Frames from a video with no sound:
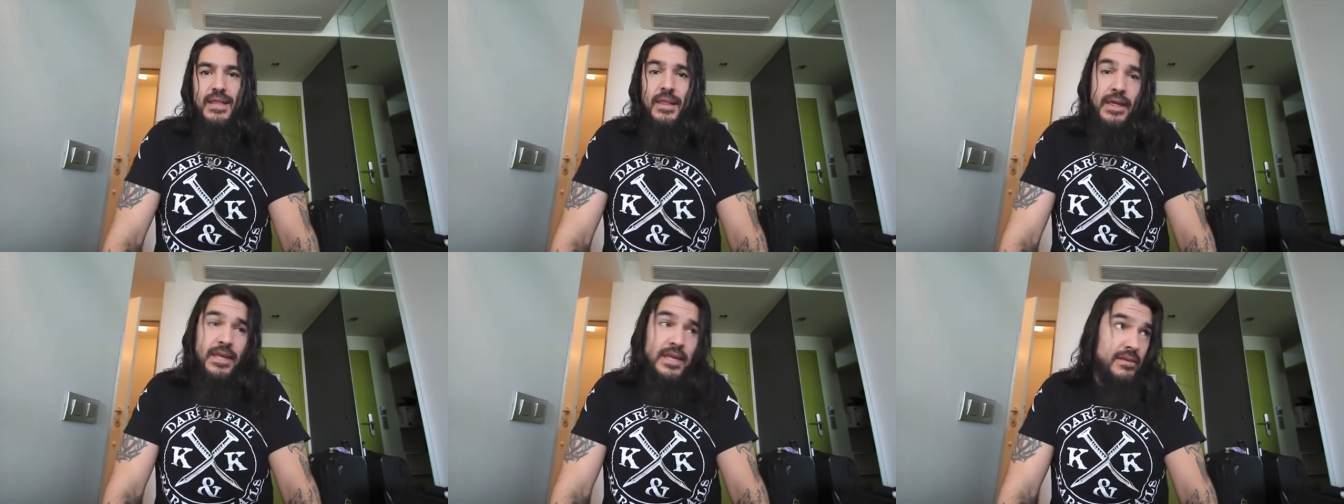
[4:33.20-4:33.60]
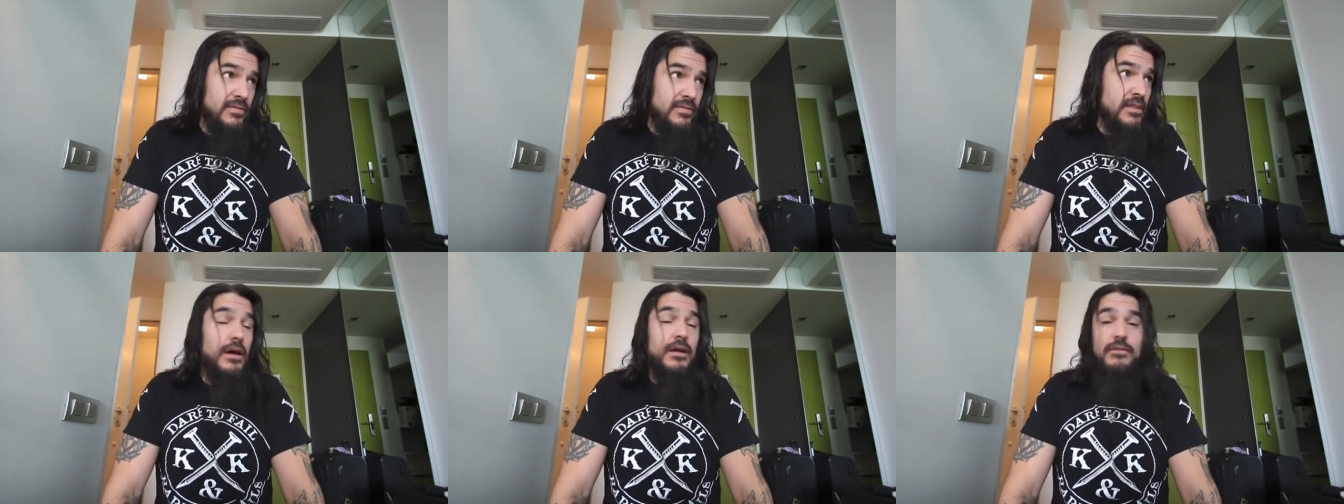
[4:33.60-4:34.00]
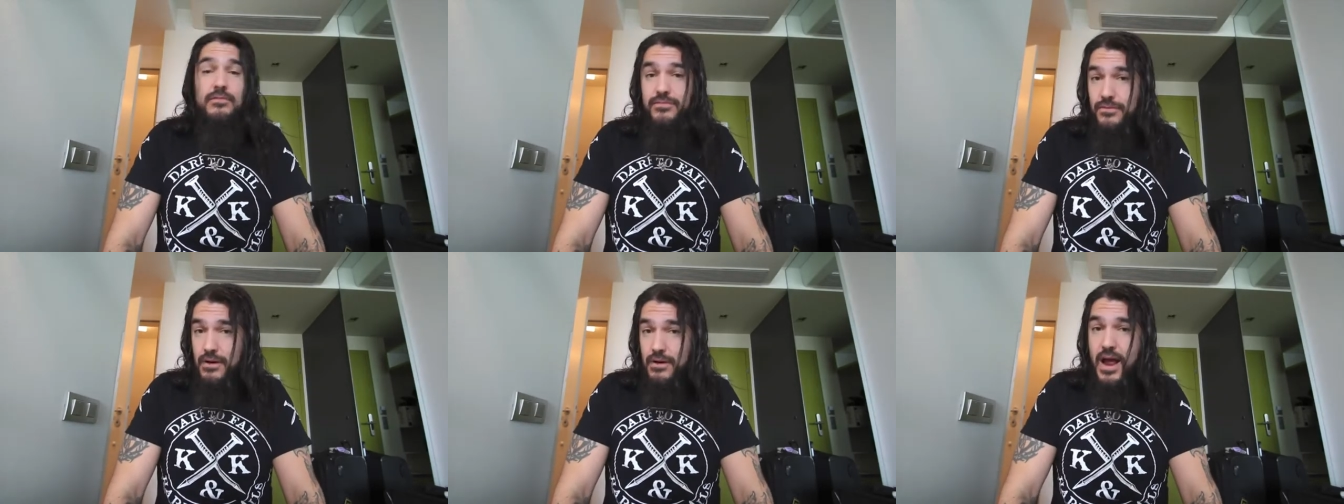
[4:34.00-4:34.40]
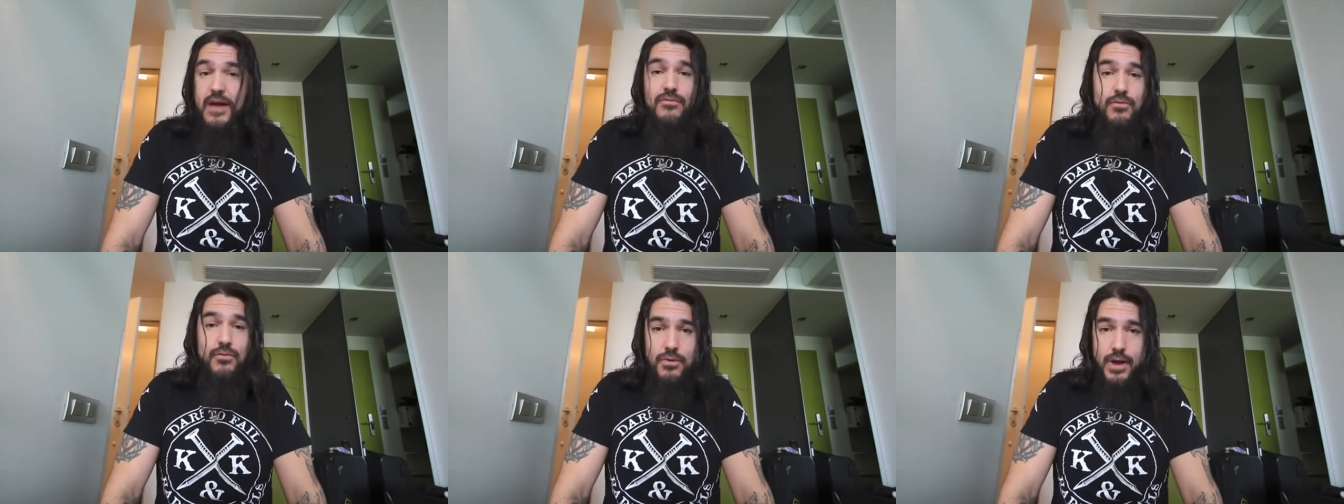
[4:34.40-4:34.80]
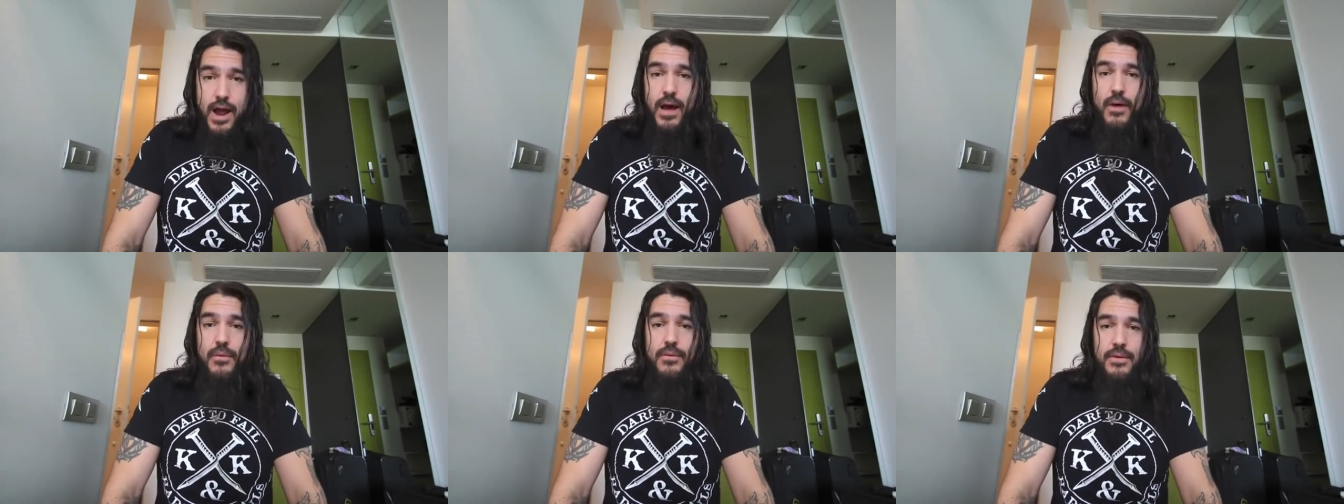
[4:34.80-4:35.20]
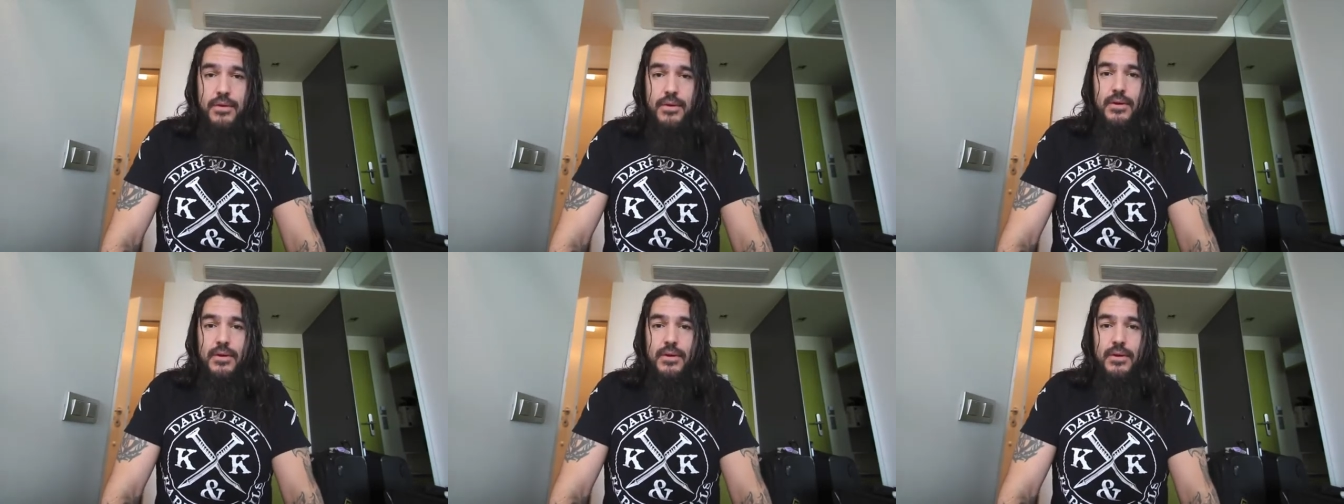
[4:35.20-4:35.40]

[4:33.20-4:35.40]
Like you've done forever now.